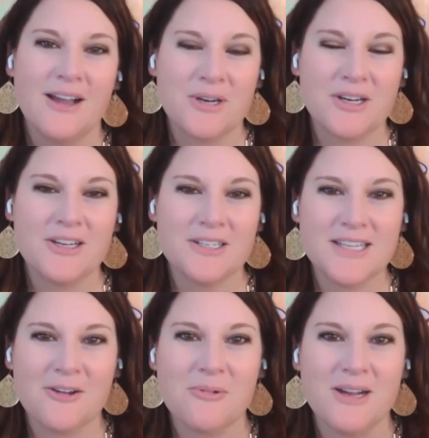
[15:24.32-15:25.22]

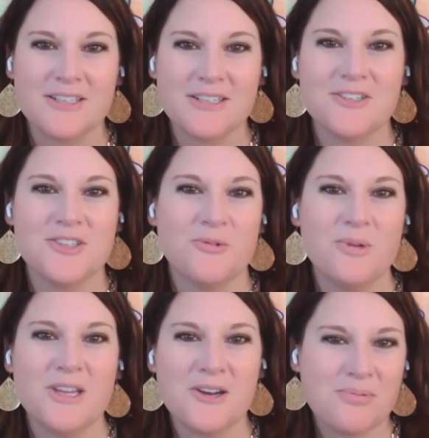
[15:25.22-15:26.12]
ProcureTech Wonders. We
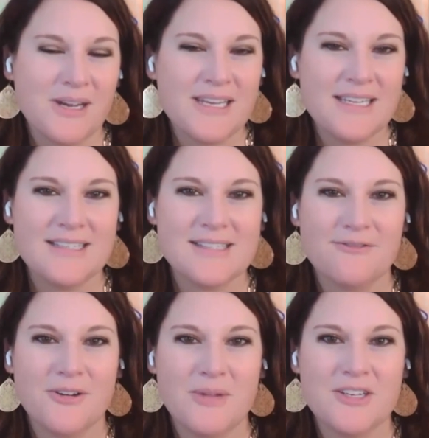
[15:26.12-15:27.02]
are bringing this
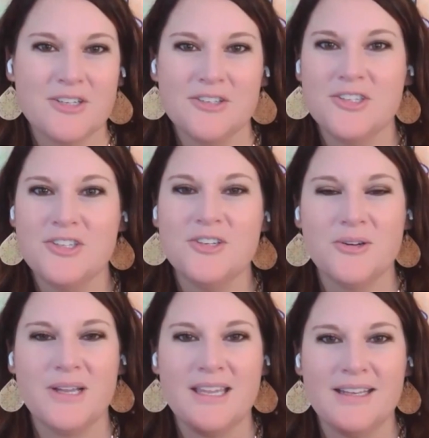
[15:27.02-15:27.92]
information to you
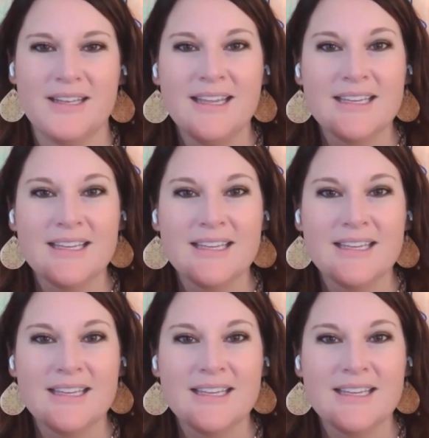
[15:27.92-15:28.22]
in